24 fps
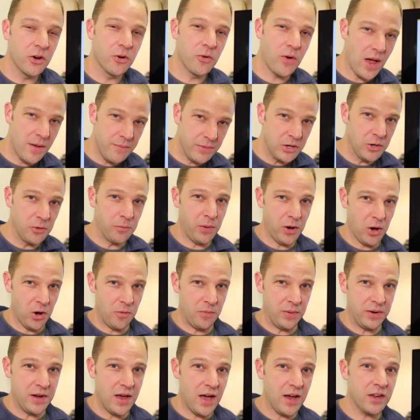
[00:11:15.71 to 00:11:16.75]
grabbing your pair
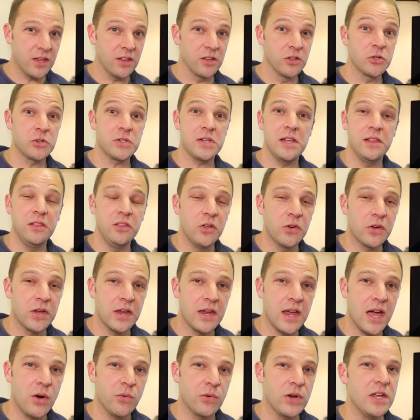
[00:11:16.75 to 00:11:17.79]
of binoculars and
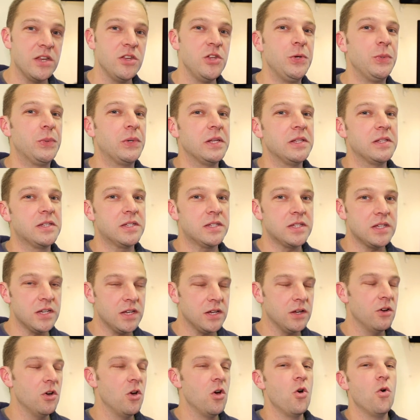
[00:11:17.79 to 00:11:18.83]
looking out, and you can
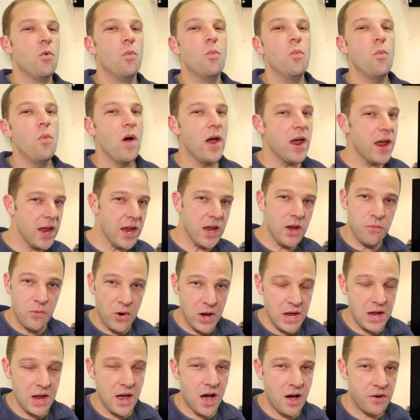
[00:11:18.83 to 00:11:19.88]
see way,
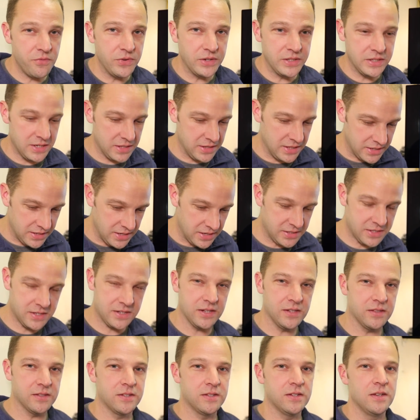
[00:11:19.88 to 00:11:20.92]
way off into the
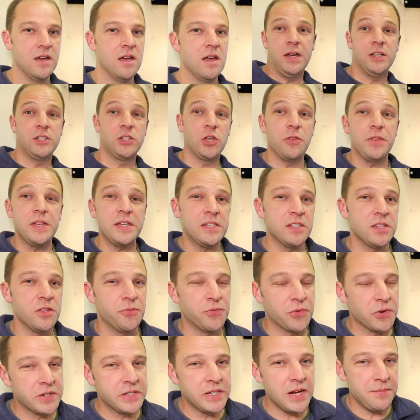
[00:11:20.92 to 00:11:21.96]
distance. So this is the
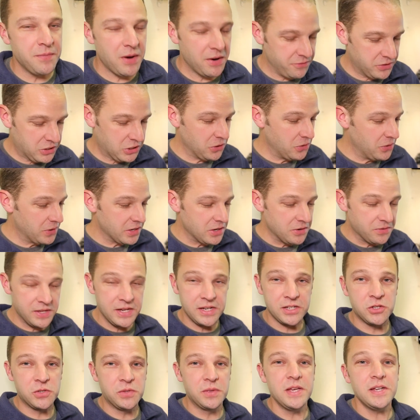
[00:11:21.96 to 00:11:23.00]
first time I'm showing you
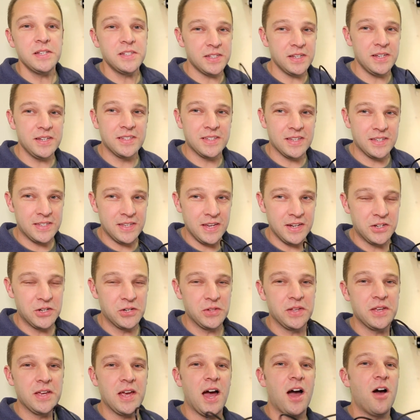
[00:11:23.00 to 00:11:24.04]
this. This is
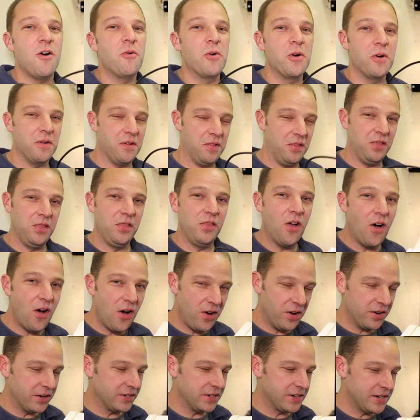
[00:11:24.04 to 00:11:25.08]
essentially our
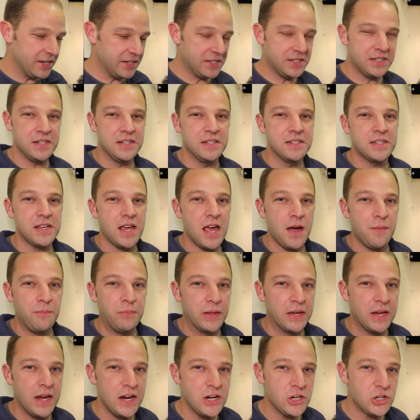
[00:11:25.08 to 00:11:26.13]
long distance
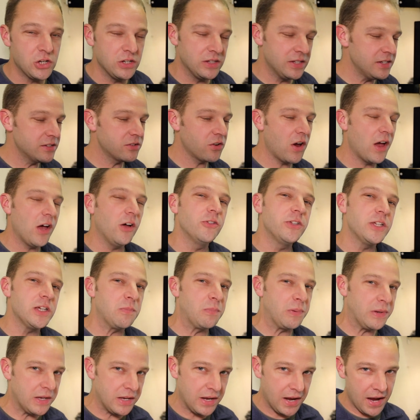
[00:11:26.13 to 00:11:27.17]
application. These are
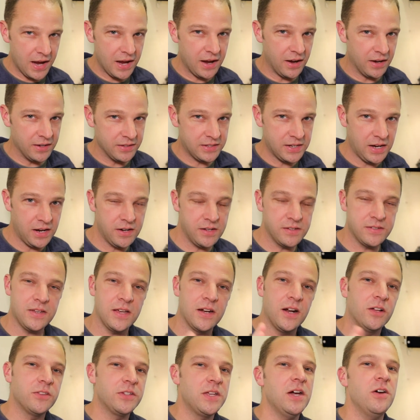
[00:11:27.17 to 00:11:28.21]
LDPA antennas,
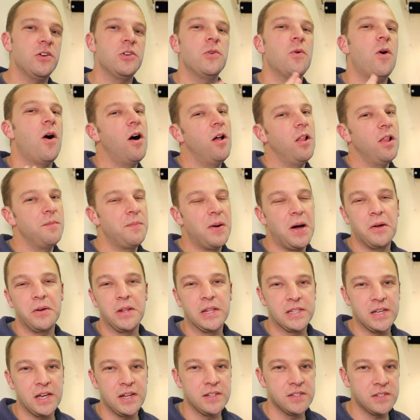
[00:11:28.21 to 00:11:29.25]
and I'll tell you all about
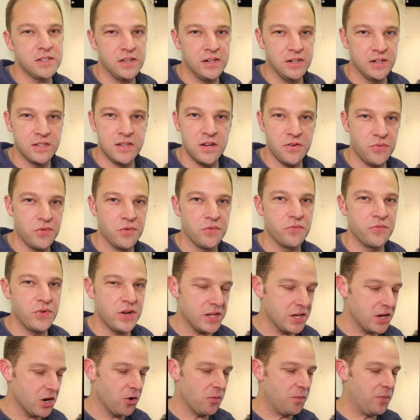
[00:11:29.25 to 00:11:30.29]
antennas in a different
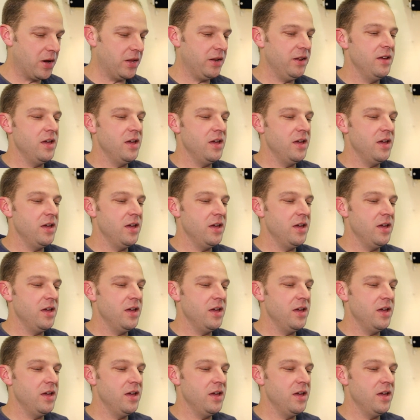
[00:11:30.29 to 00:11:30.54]
video. But